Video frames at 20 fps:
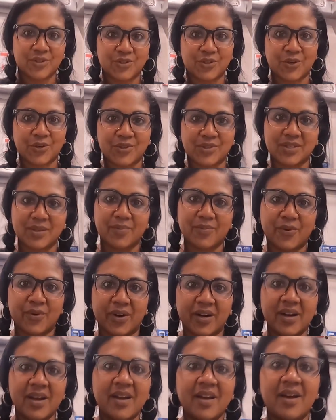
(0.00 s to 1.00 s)
going to show you some
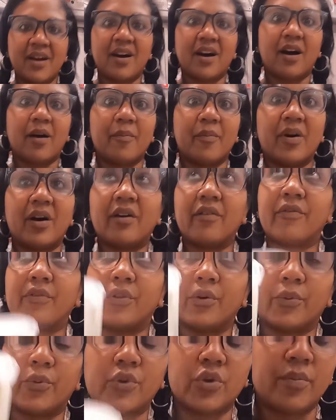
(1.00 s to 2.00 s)
more
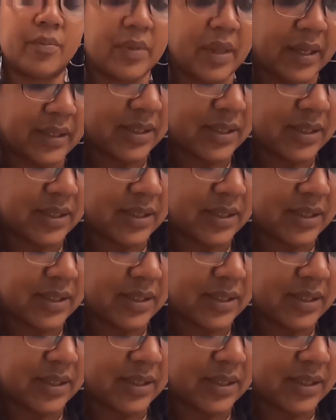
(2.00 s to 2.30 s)
of the room